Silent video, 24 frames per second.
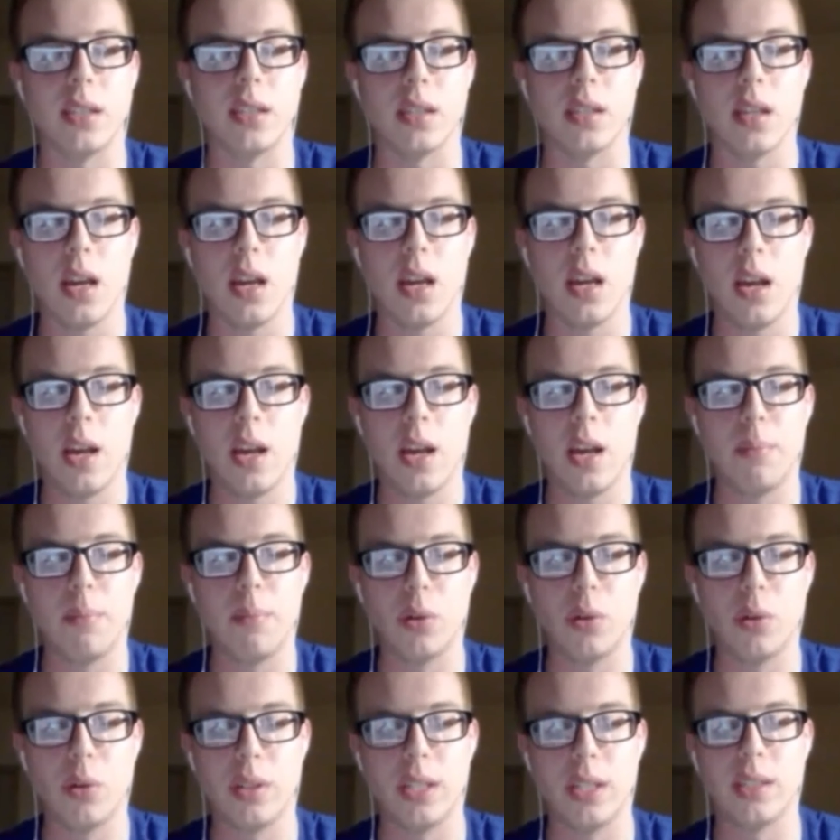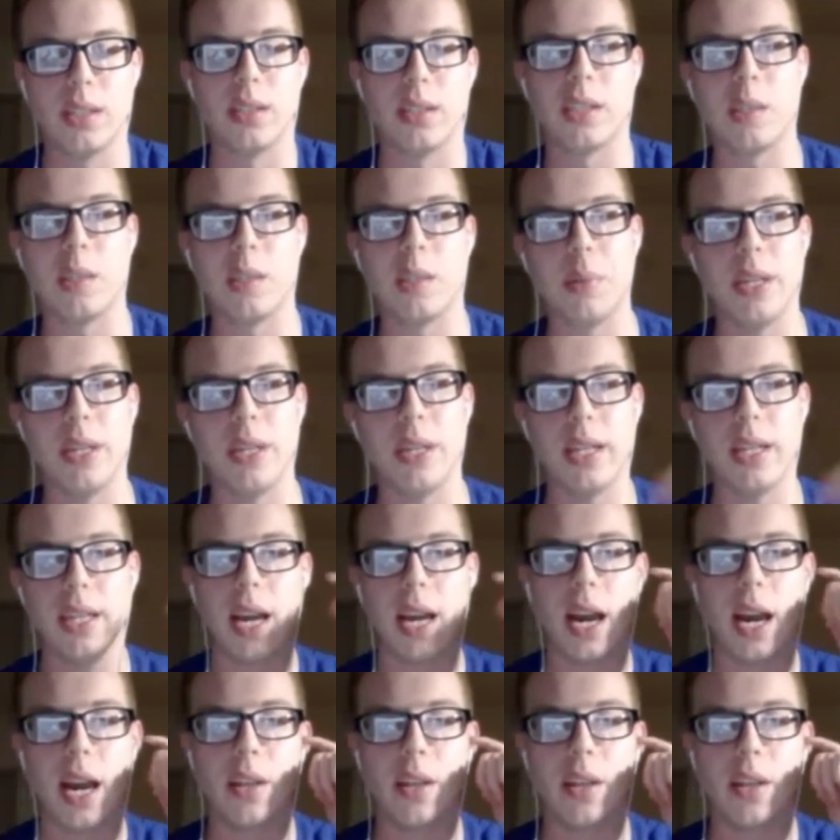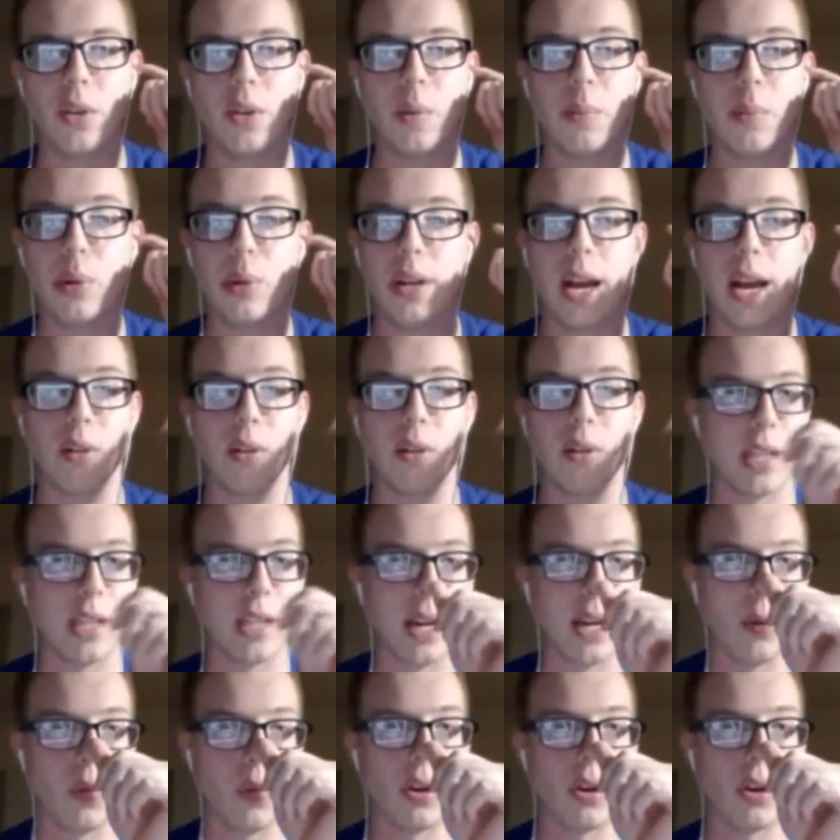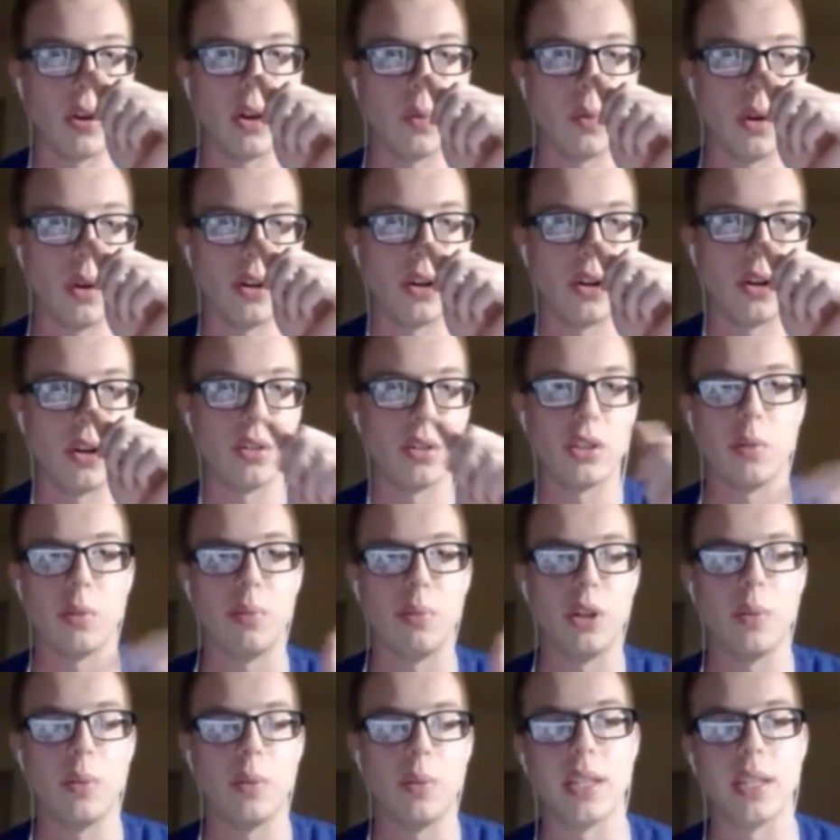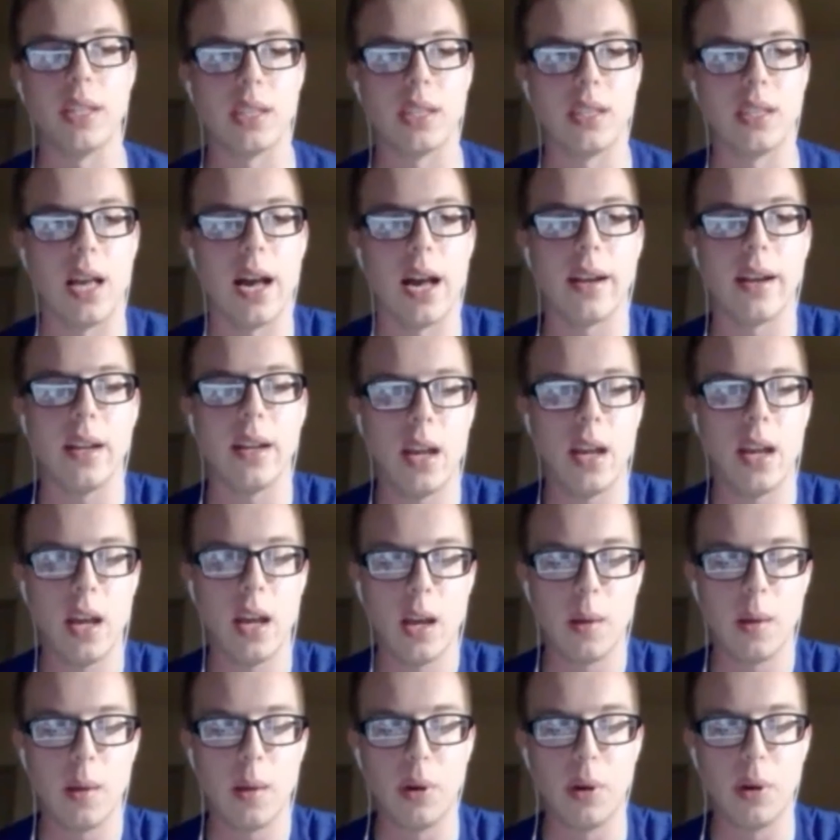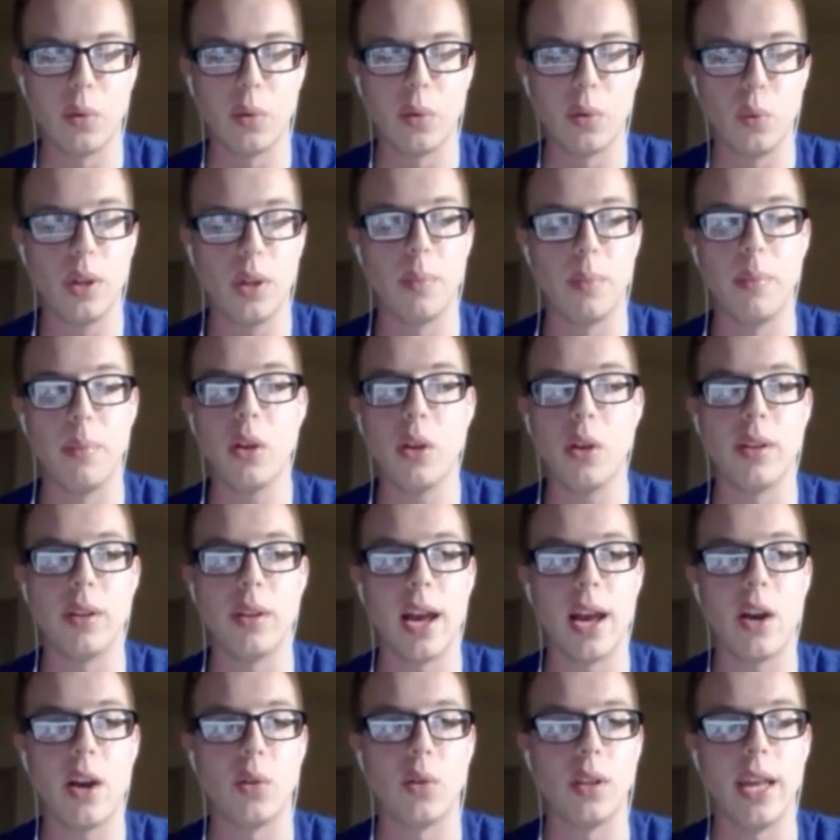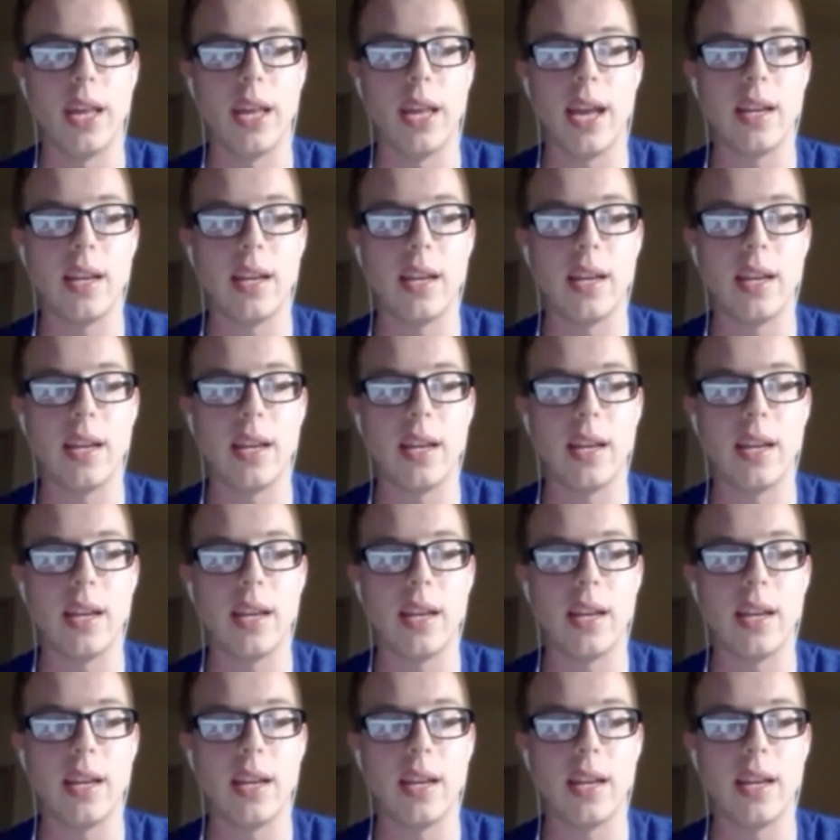and Milton is the speedy guy that you can put outside one-on-one or also put him in the slot. But with Milton out, Landon